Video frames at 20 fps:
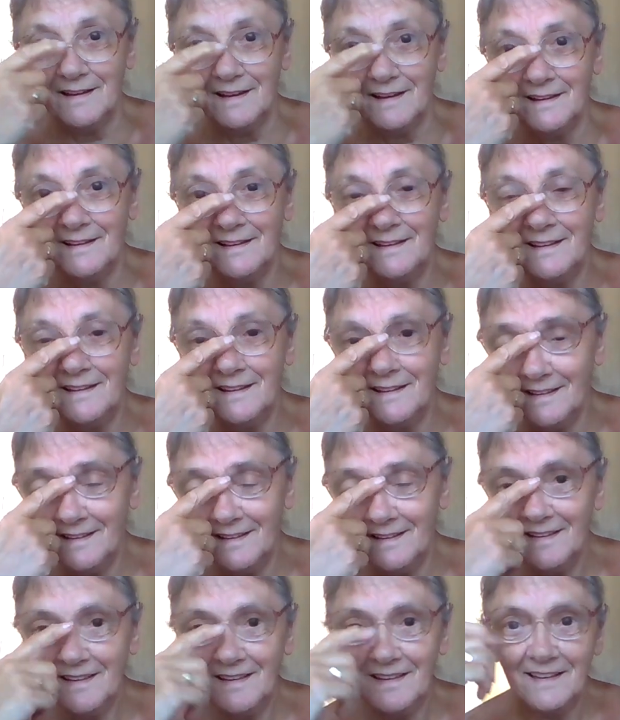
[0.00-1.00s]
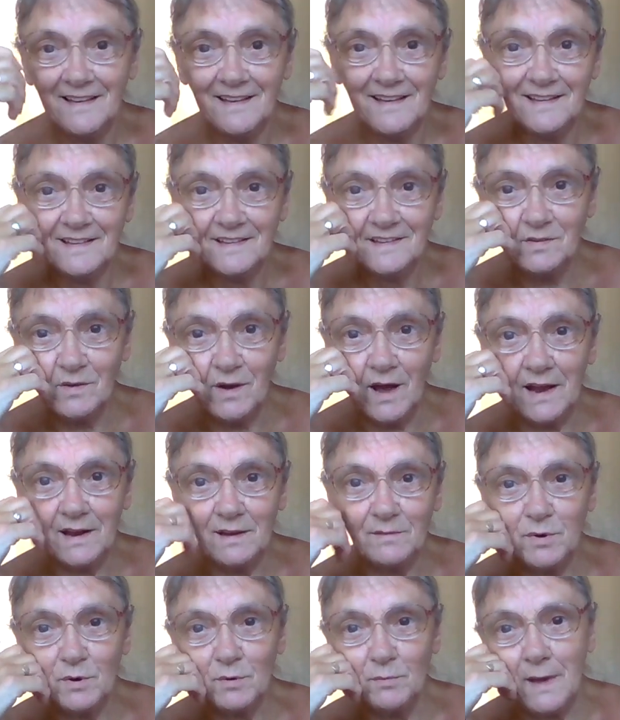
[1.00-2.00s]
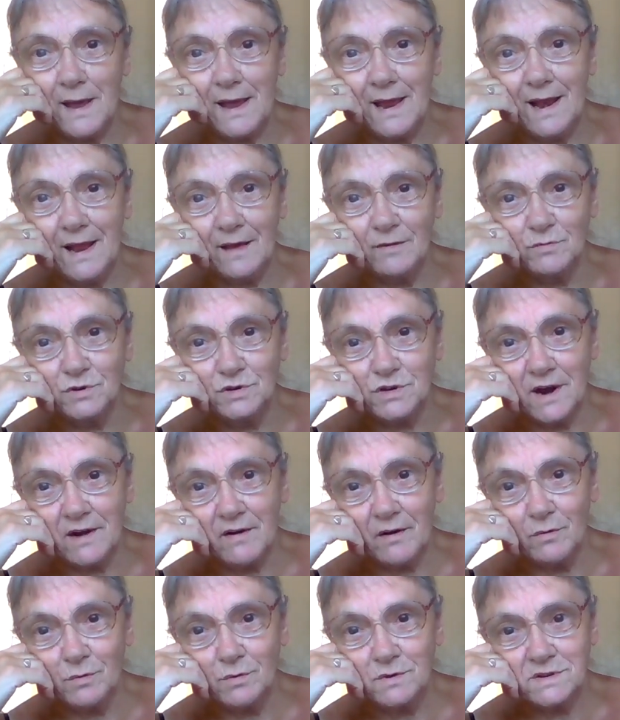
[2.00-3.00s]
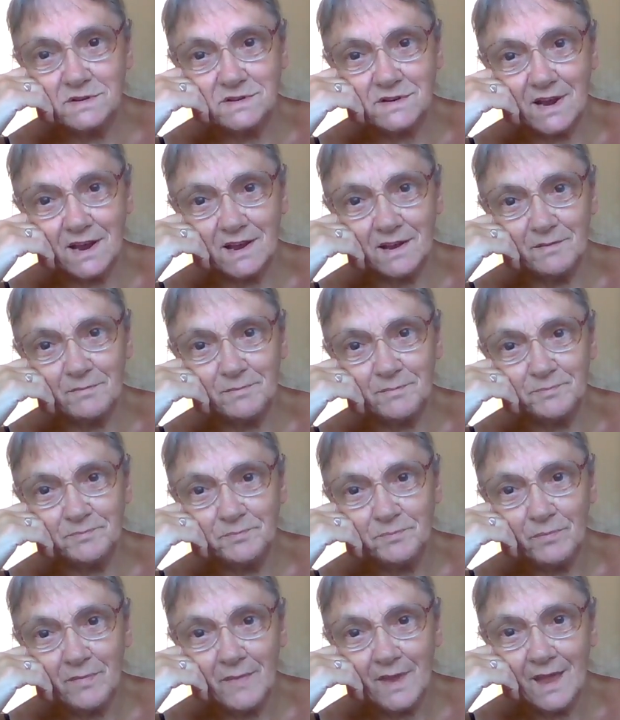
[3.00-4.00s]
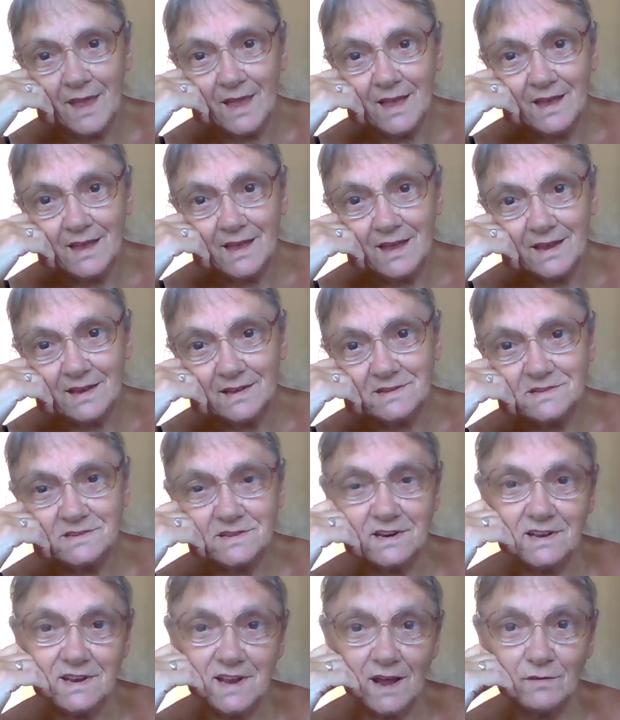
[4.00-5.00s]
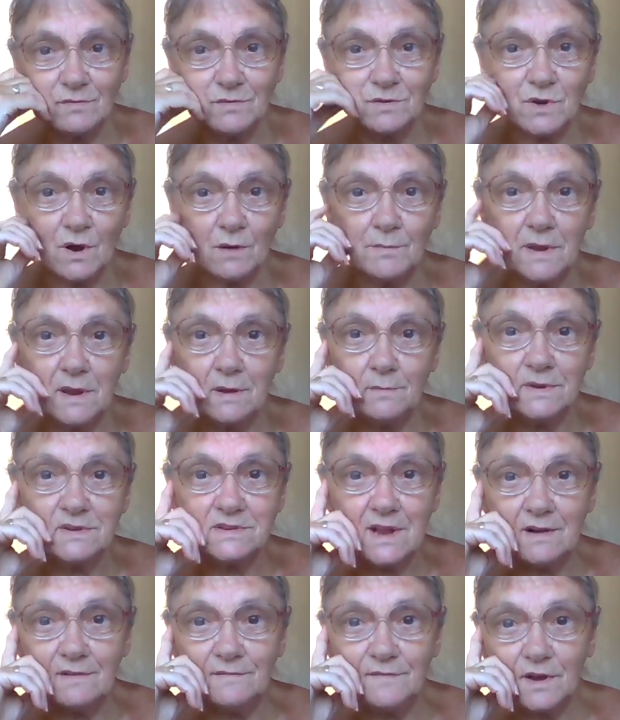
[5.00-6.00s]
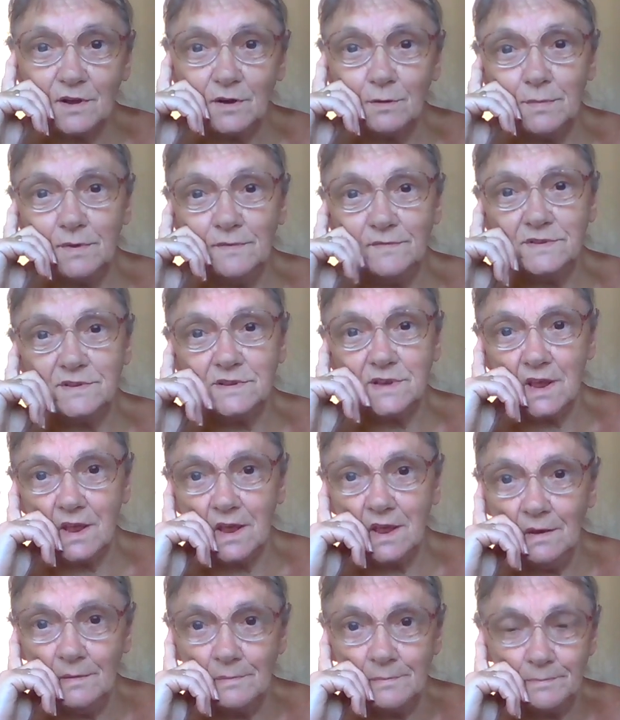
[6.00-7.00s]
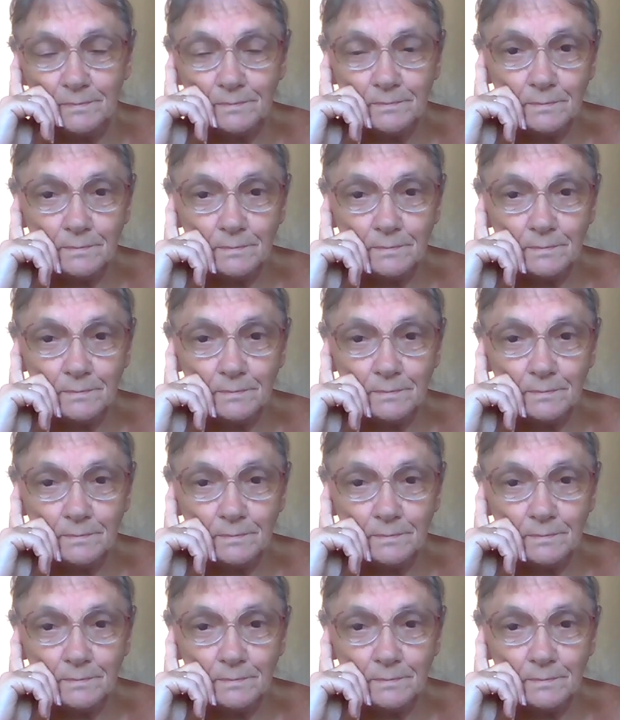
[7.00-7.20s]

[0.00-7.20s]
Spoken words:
So I had to put my lounger out and sit down. So I made myself a cup of tea.